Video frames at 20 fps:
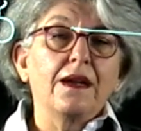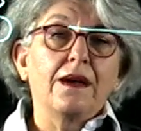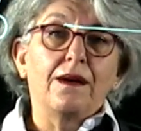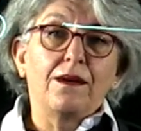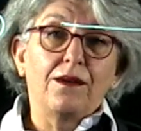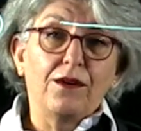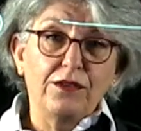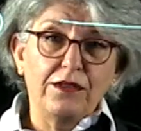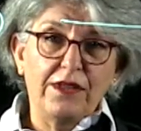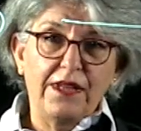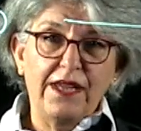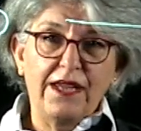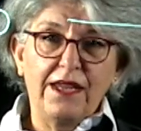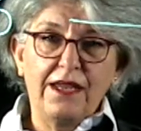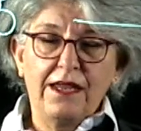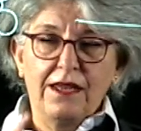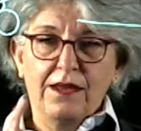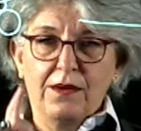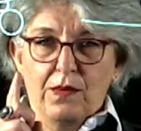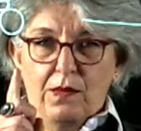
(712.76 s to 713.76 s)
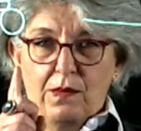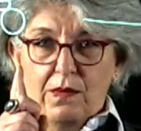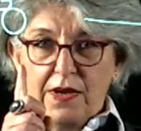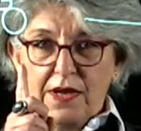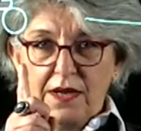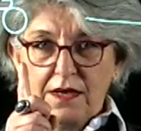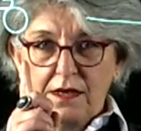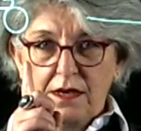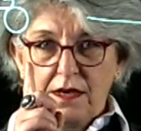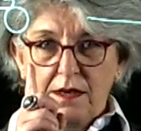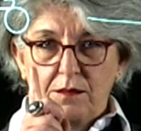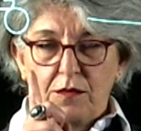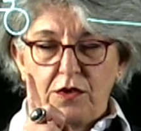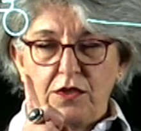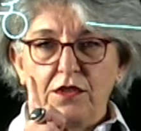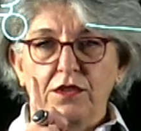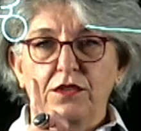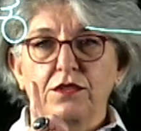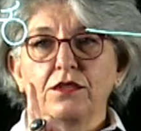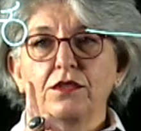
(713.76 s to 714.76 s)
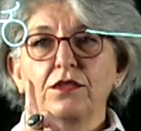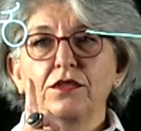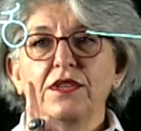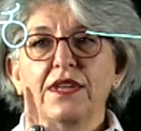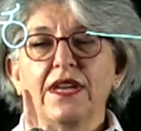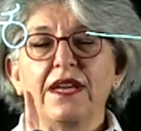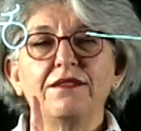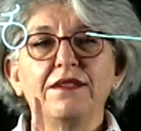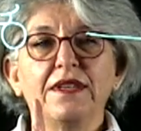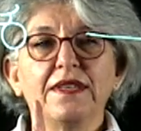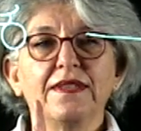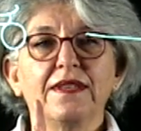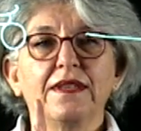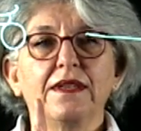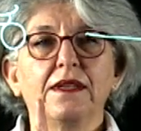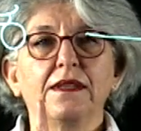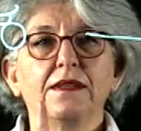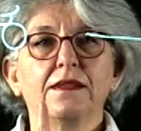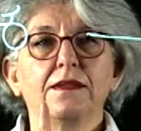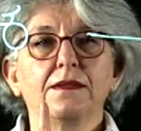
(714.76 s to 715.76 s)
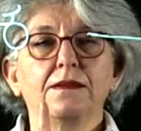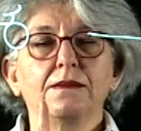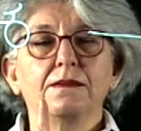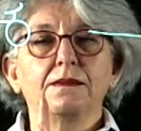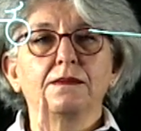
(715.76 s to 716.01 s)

Only one molecule can reside.